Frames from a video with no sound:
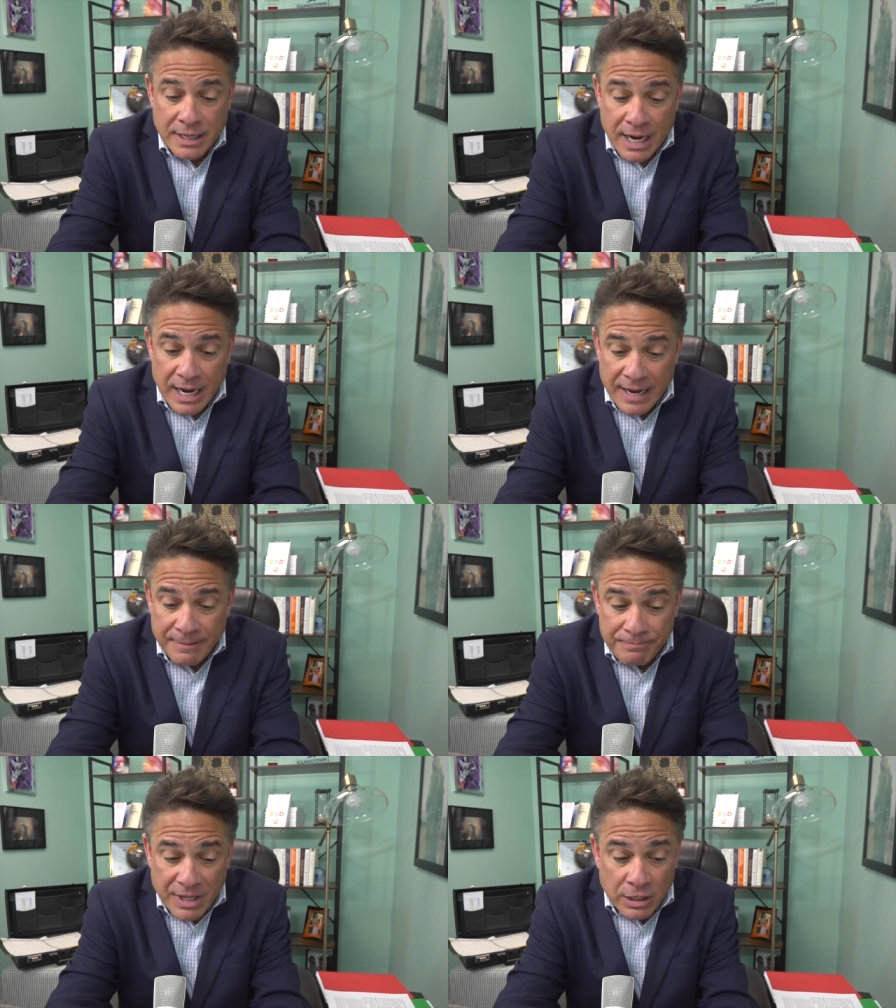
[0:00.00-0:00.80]

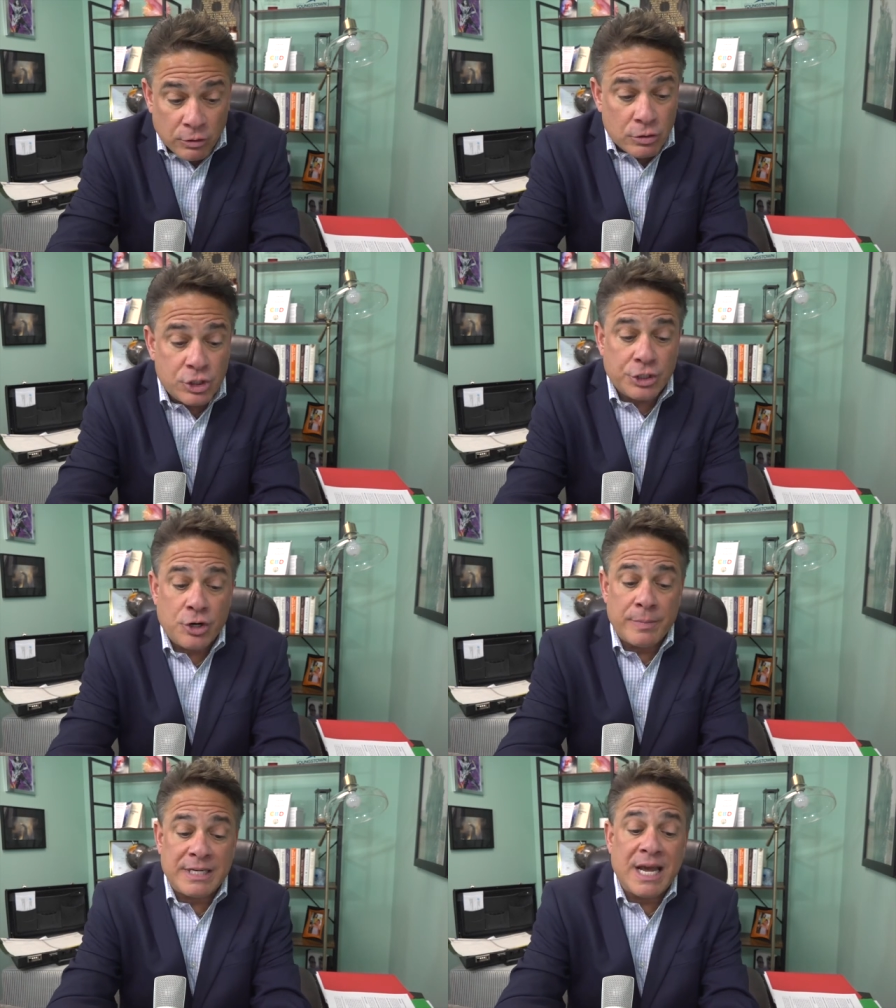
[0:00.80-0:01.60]
uh, allergic
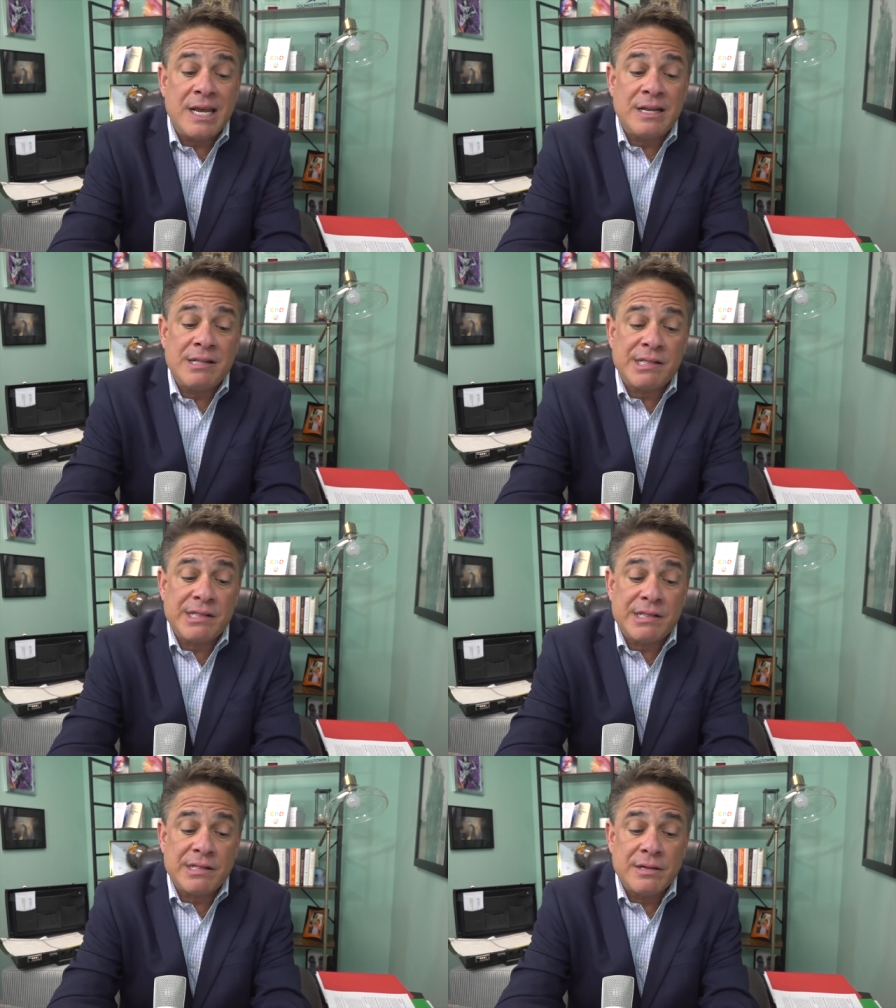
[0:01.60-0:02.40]

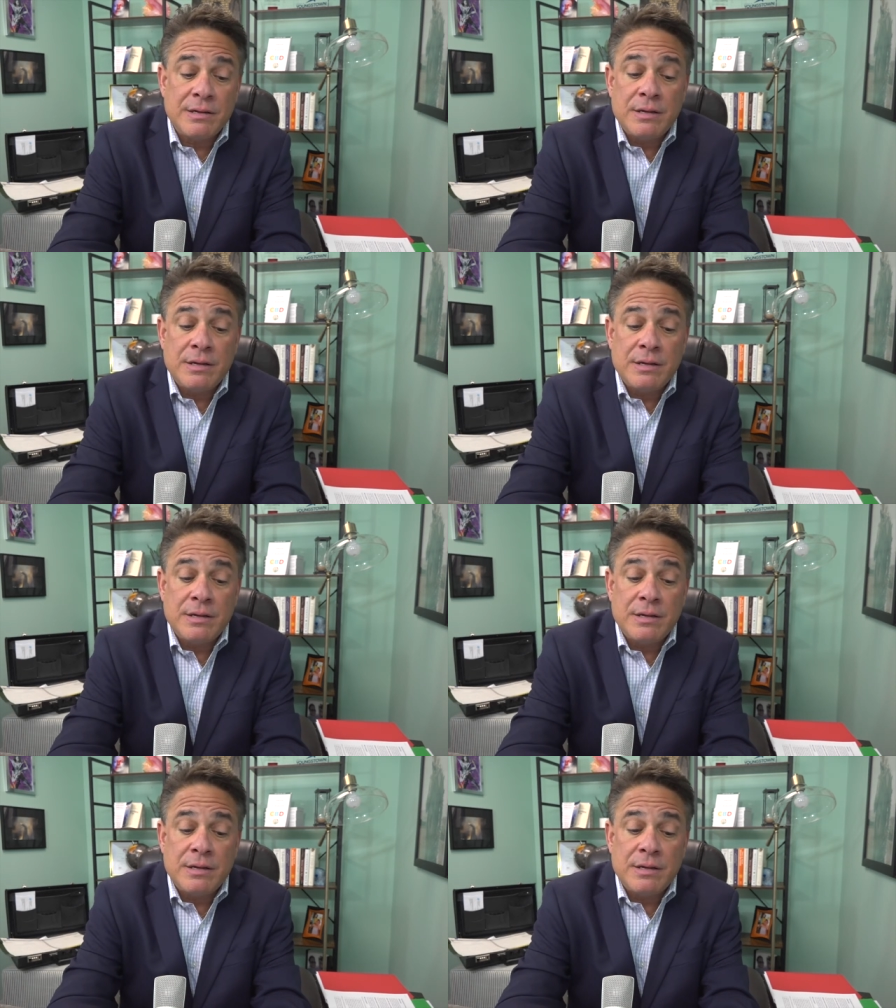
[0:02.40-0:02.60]
dermatitis,